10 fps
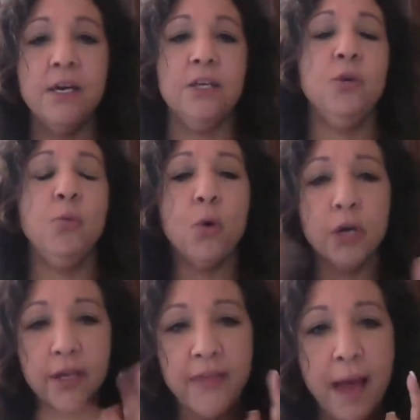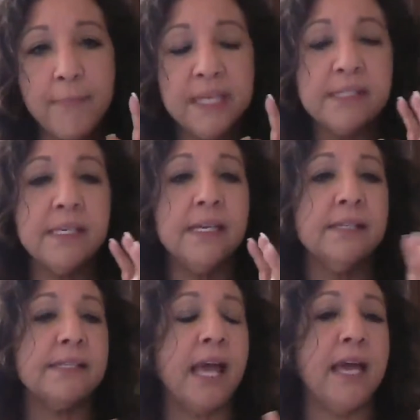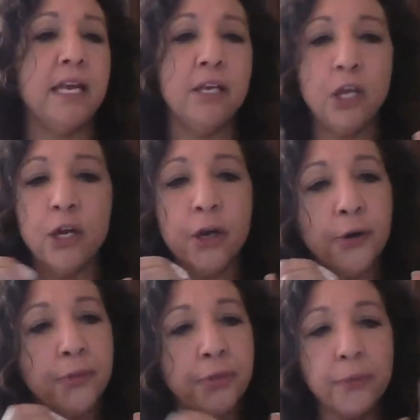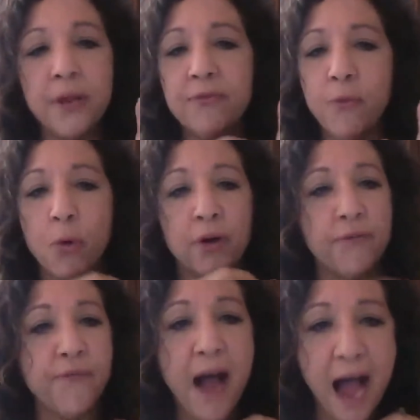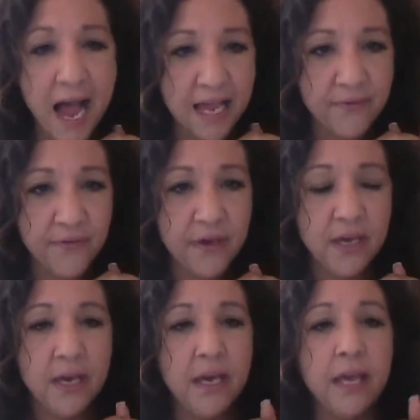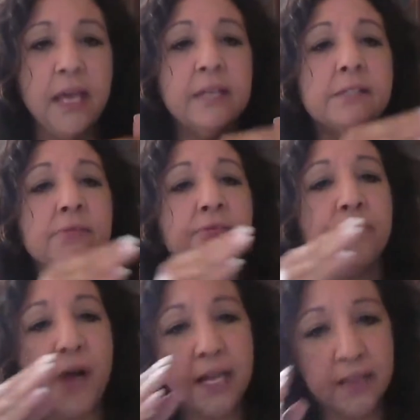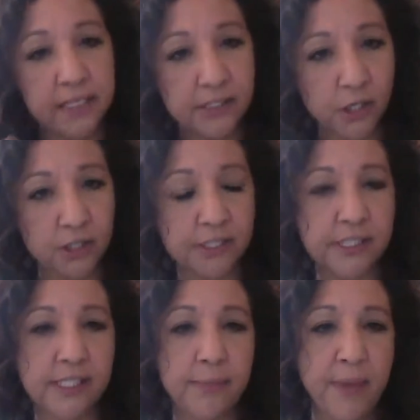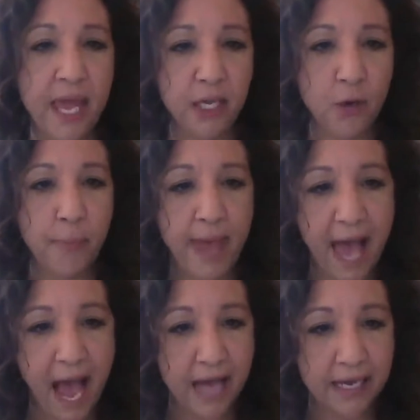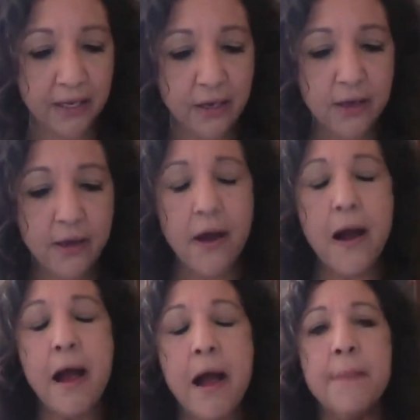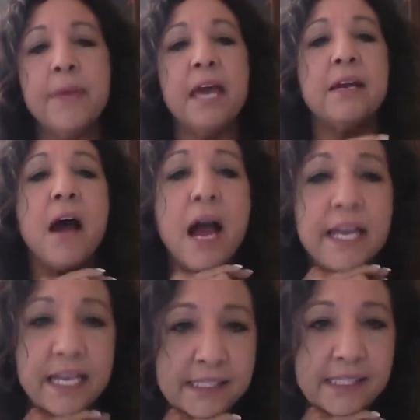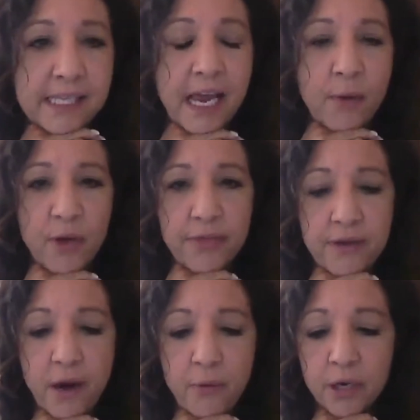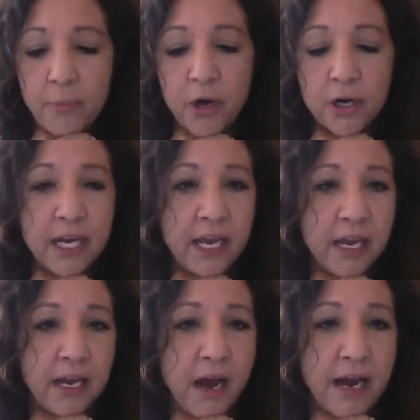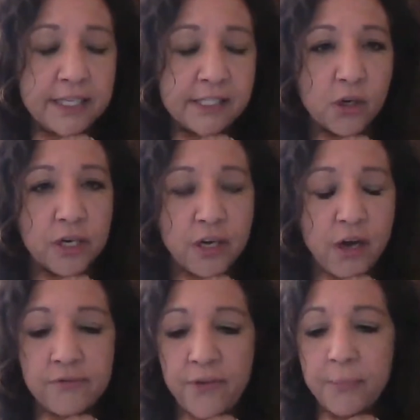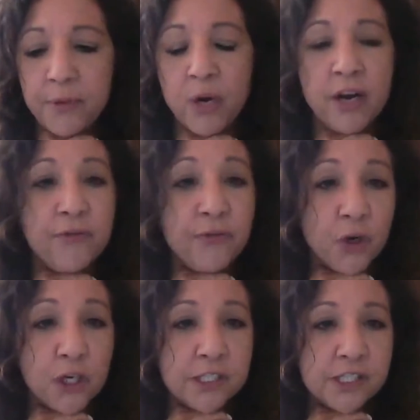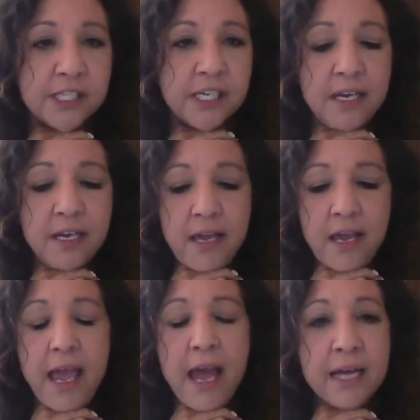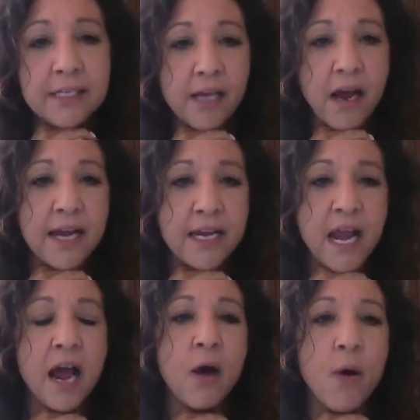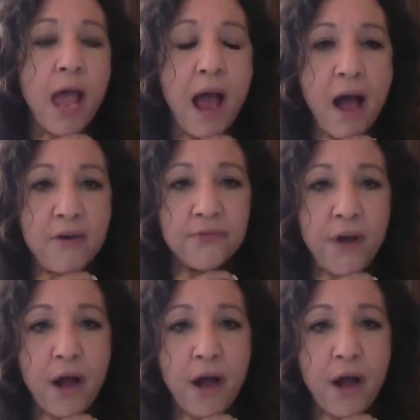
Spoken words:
you work that business, and in year 3, 4, or 5, it finally starts to pay you back. And I can say with network marketing, I started on February 1st, and I now have